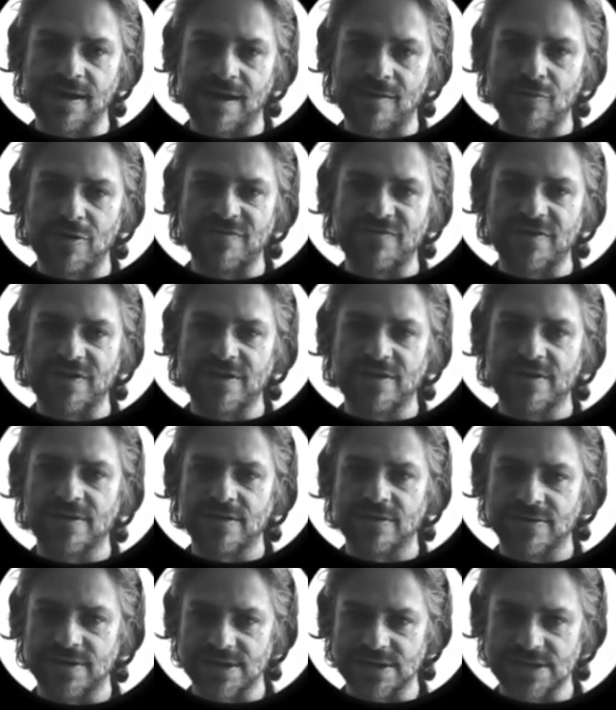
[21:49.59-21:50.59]

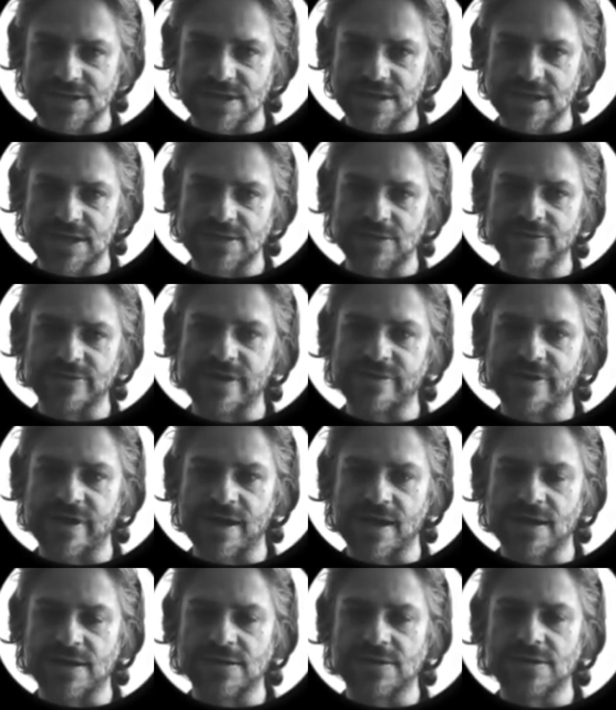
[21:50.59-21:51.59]
However, that said, on the other
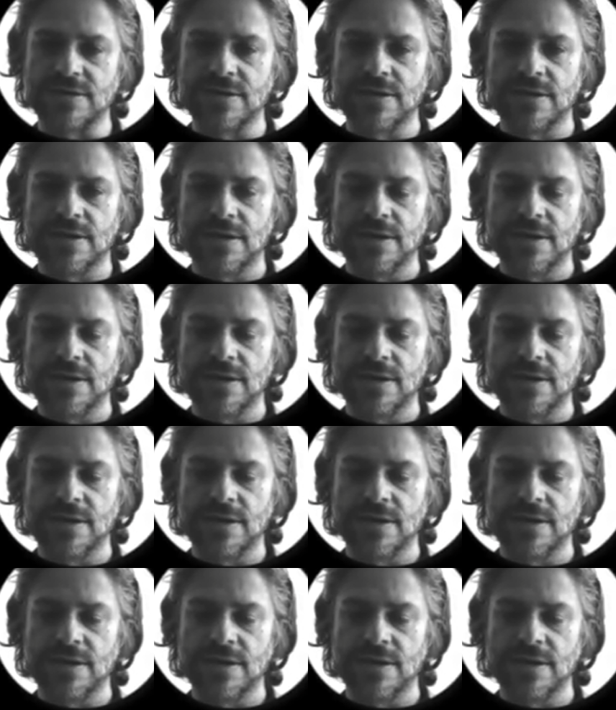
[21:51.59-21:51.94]
hand,